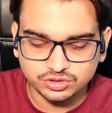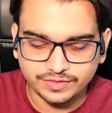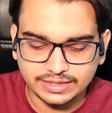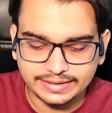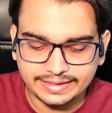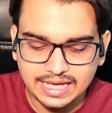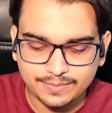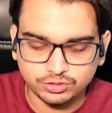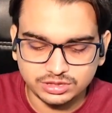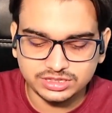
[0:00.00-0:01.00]
So if I
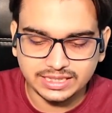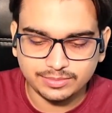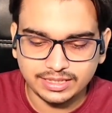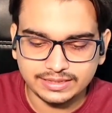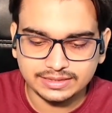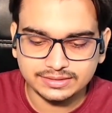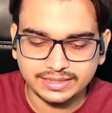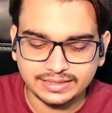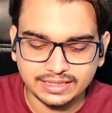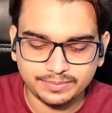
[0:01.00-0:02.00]
tap on this table like this,
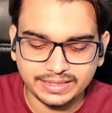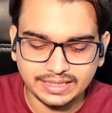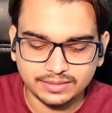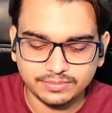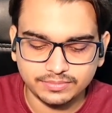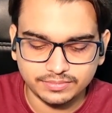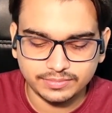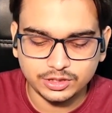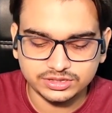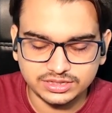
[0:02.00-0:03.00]
it can pick it up
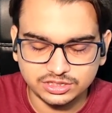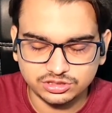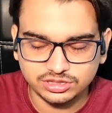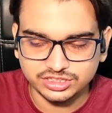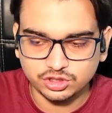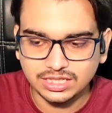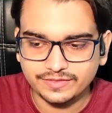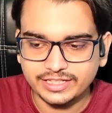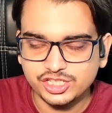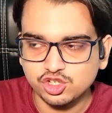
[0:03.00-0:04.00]
because it does not
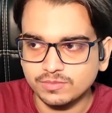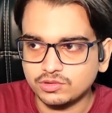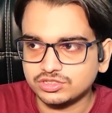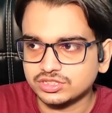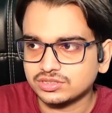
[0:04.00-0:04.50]
have any shock mount.